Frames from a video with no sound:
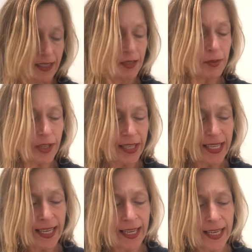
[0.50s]
Good morning
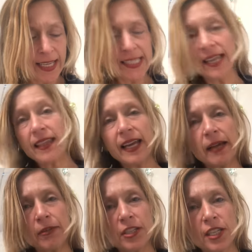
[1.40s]
guys. I thought
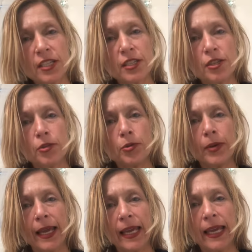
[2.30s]
I would just
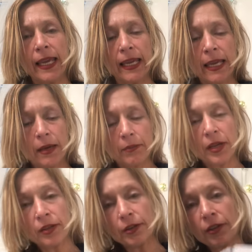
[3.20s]
do a
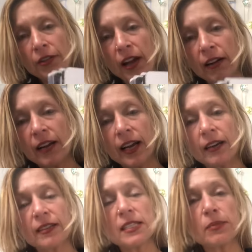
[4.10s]
Mother Earth heart
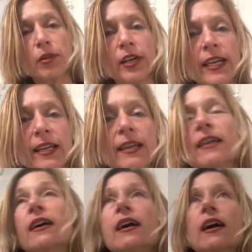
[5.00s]
card this morning.
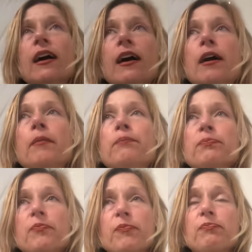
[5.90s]
Um,
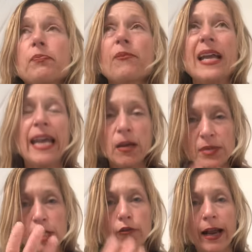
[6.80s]
it
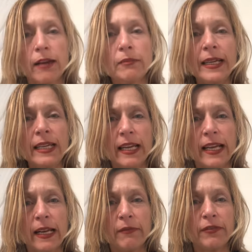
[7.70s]
helps to ground me
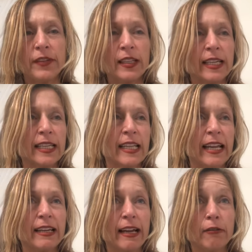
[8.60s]
and I'm feeling
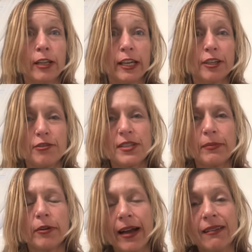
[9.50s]
like I really could use
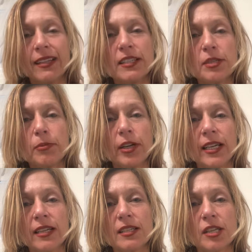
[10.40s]
some grounding this
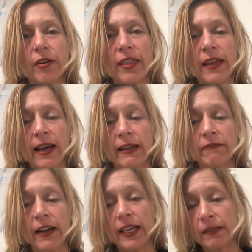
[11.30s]
morning. So I thought
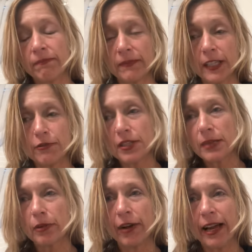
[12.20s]
if I can use
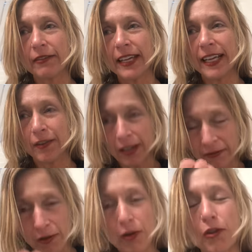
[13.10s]
some grounding or a
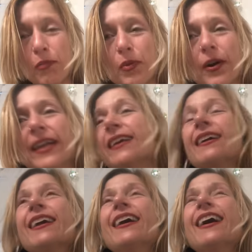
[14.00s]
focal point,
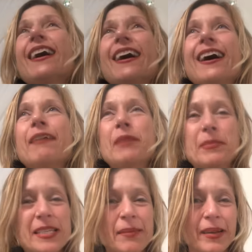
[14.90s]
uh,
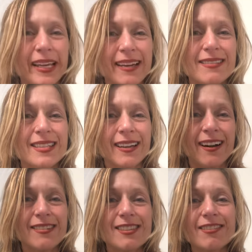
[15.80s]
maybe somebody else there
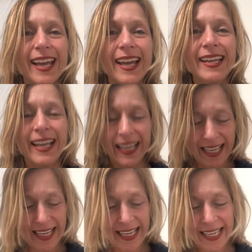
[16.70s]
also can.
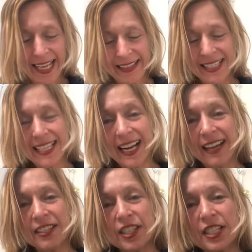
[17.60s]
And again, these
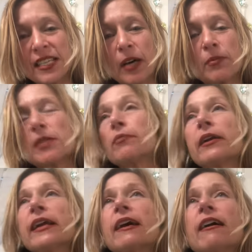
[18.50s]
cards just help to
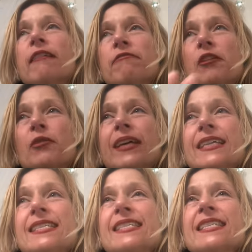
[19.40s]
bring a
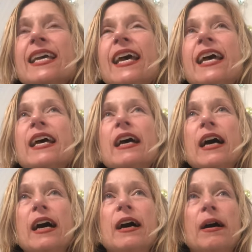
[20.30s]
focus,
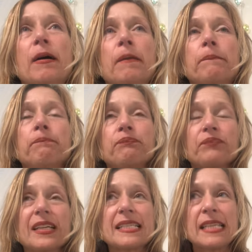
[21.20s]
um,
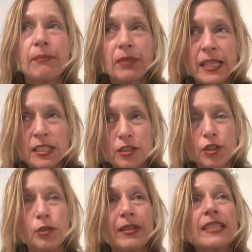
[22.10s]
something to
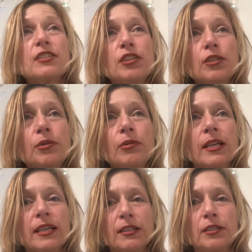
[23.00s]
tune into,
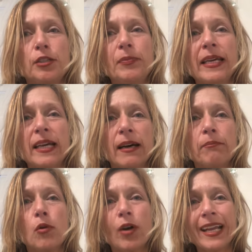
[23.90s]
to
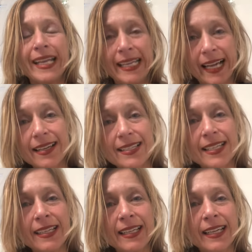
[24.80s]
become more
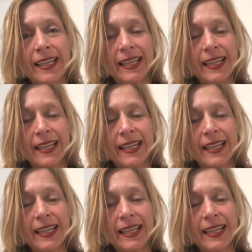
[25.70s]
connected